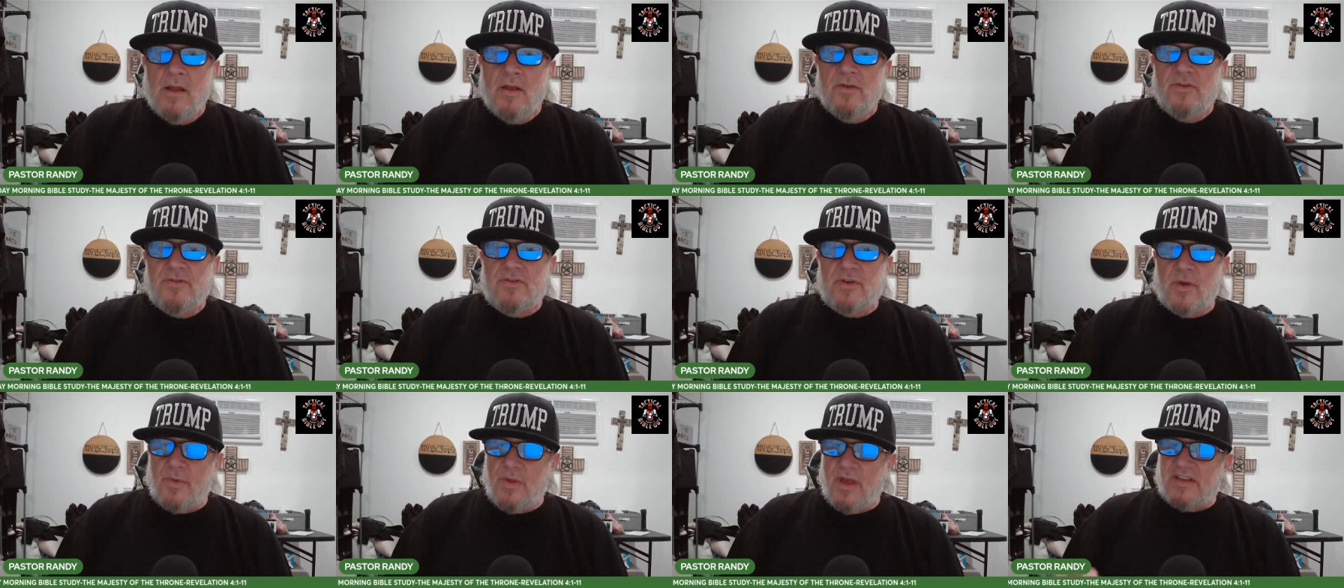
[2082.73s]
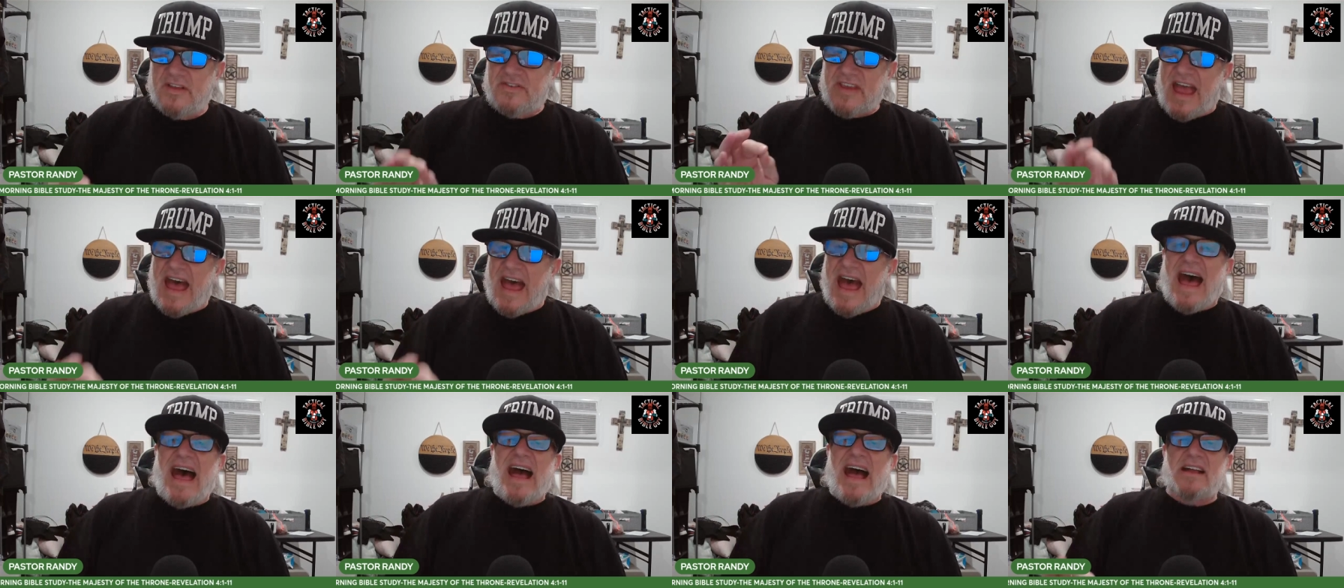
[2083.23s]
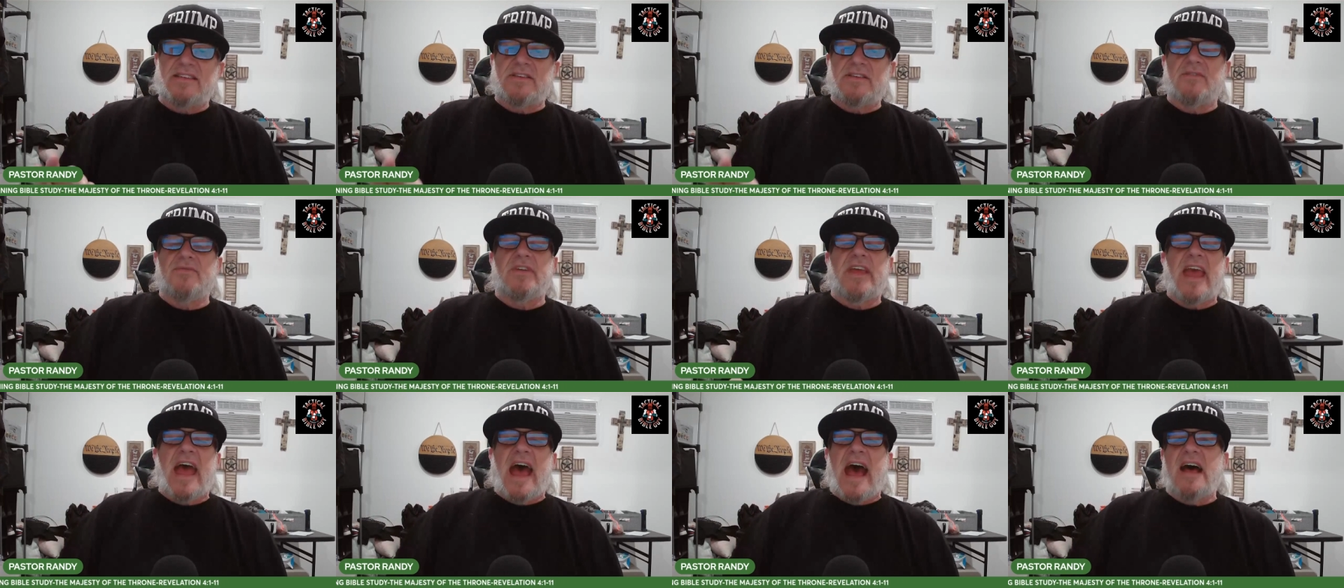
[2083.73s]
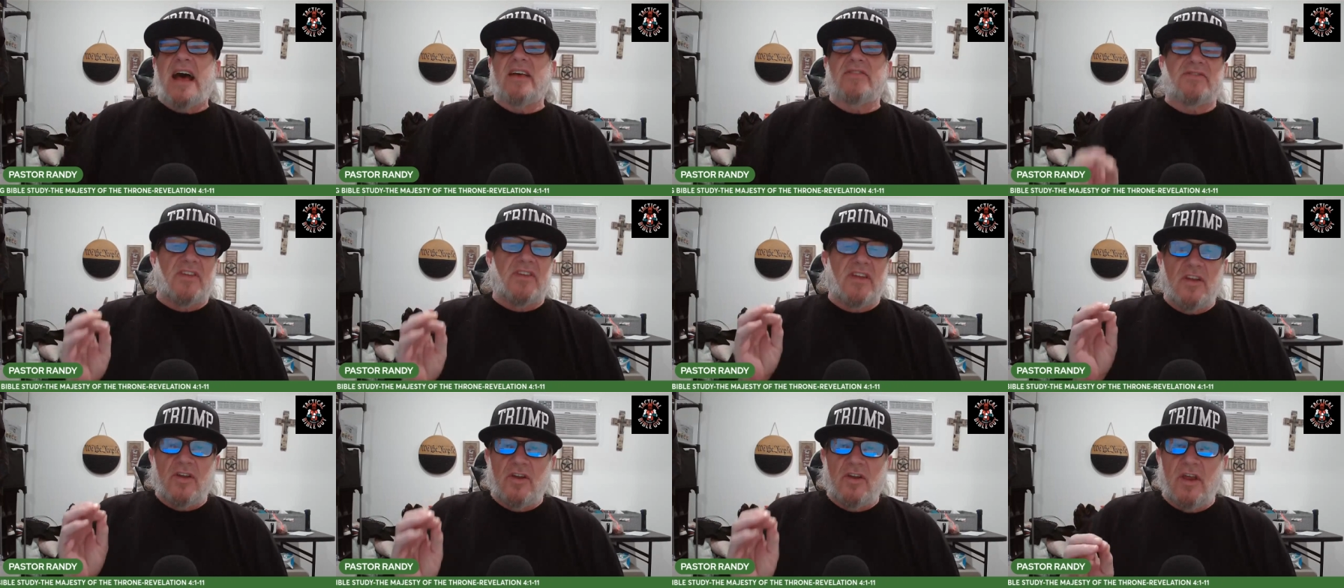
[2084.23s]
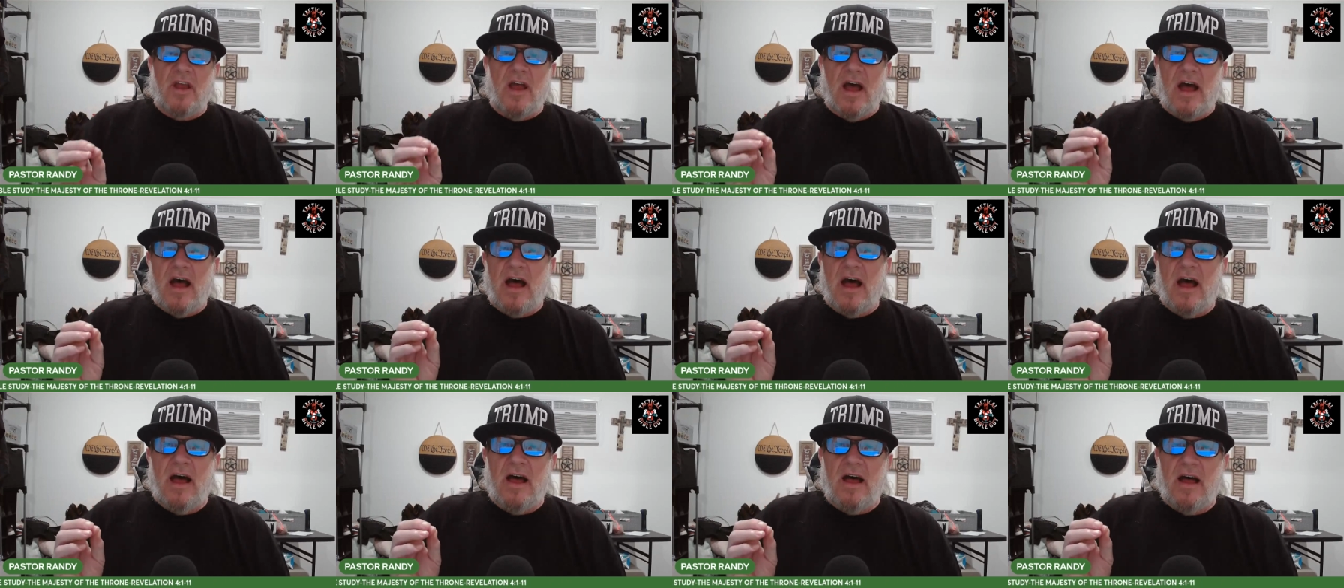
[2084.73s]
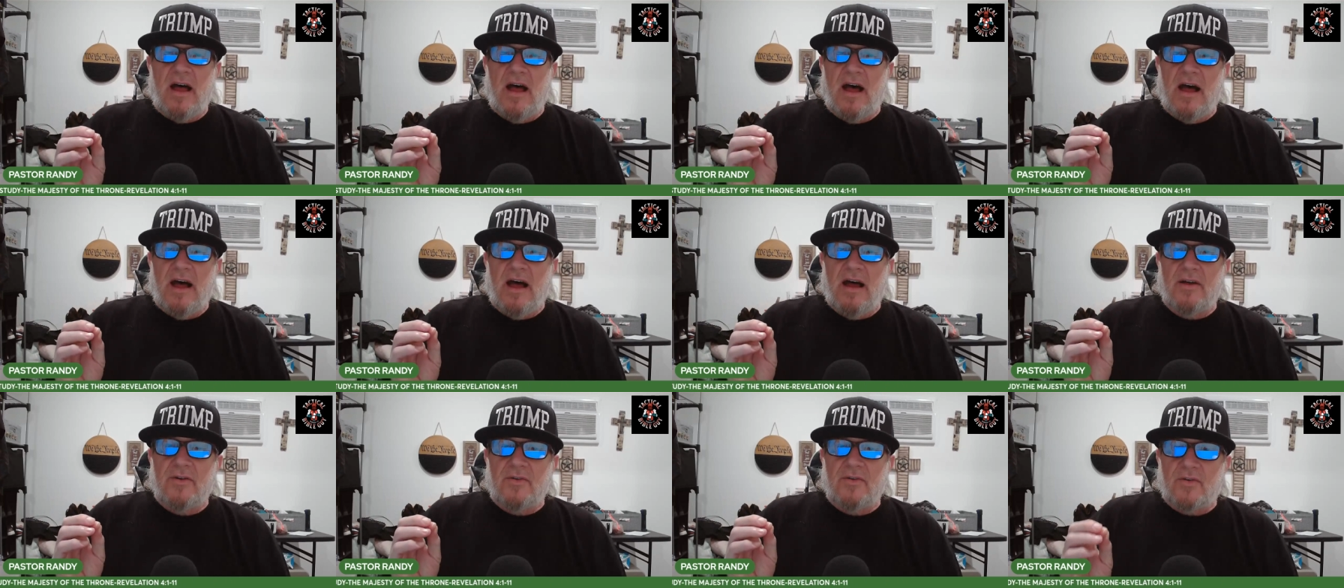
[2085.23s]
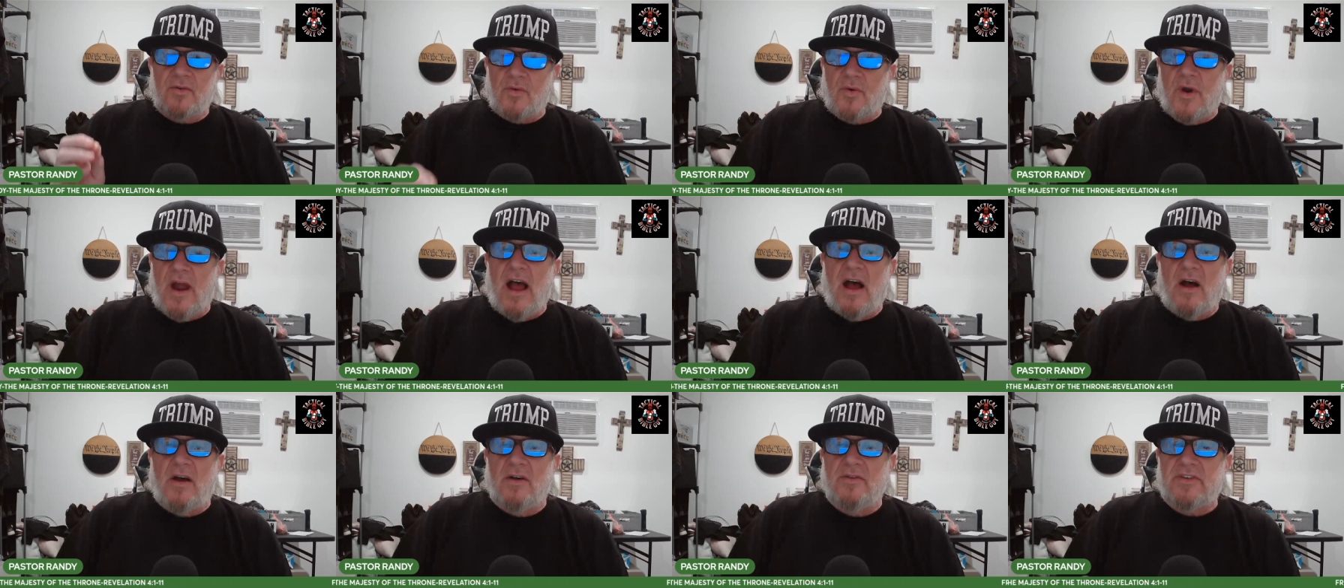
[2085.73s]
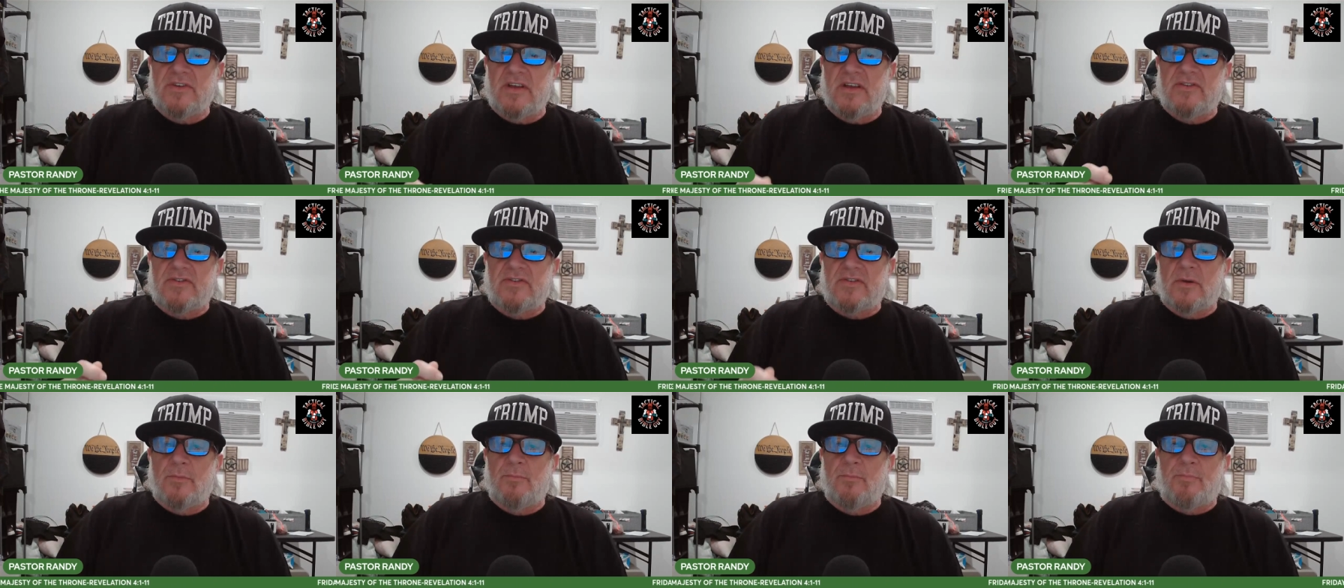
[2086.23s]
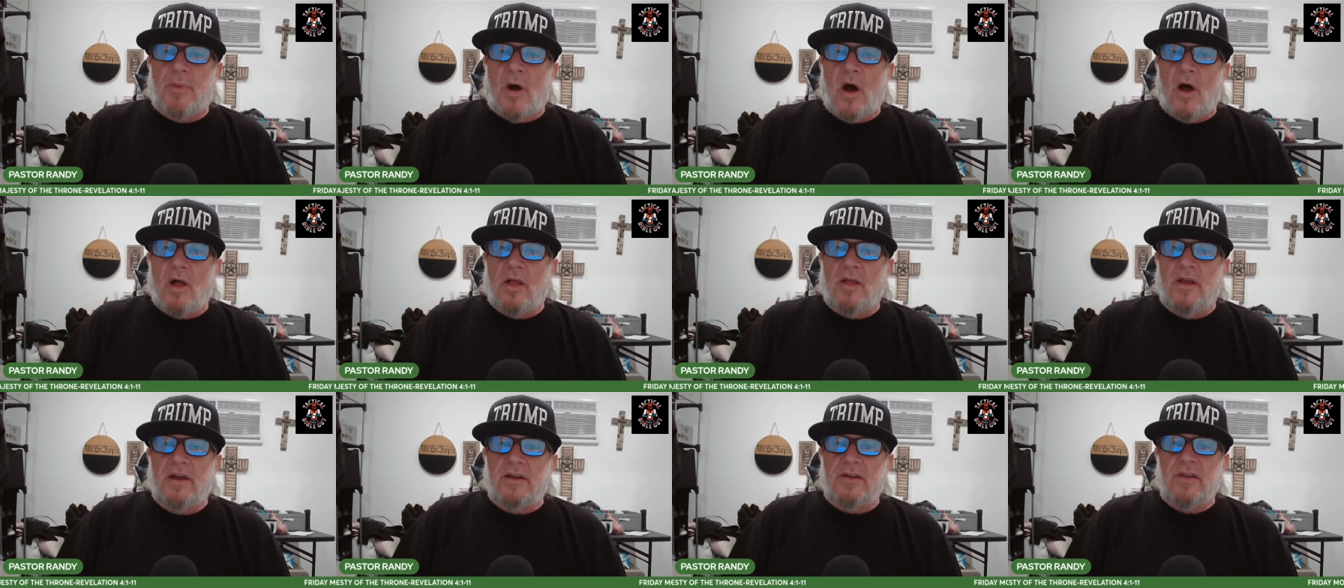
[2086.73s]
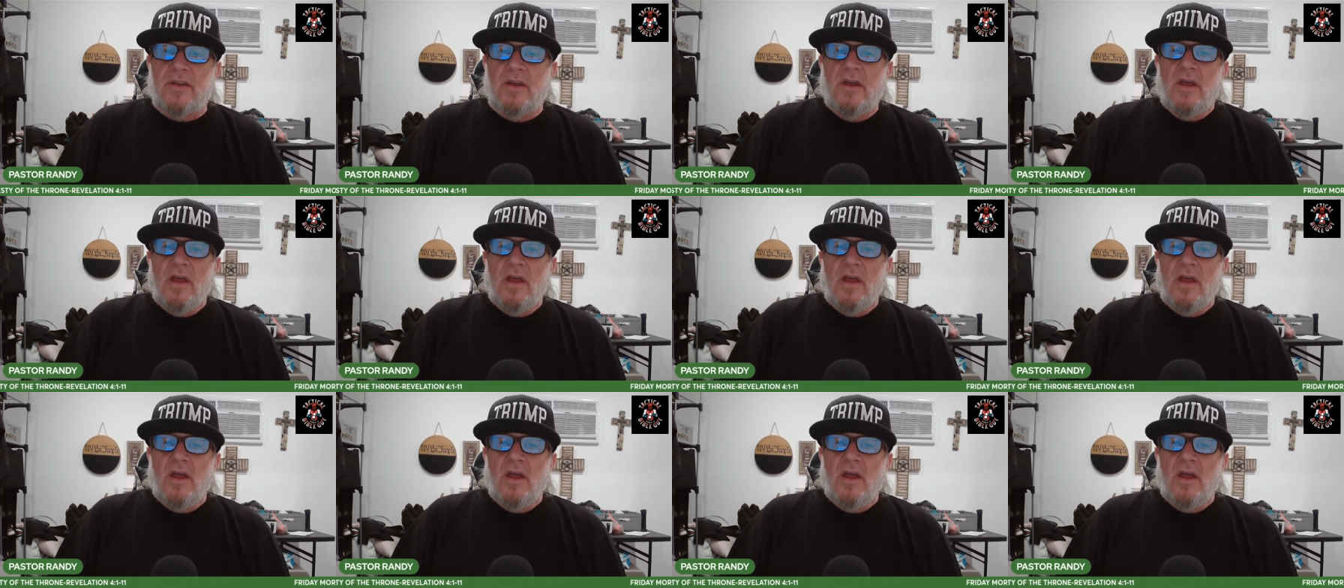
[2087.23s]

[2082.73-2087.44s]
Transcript: So this act of casting uh, uh, crowns is symbolic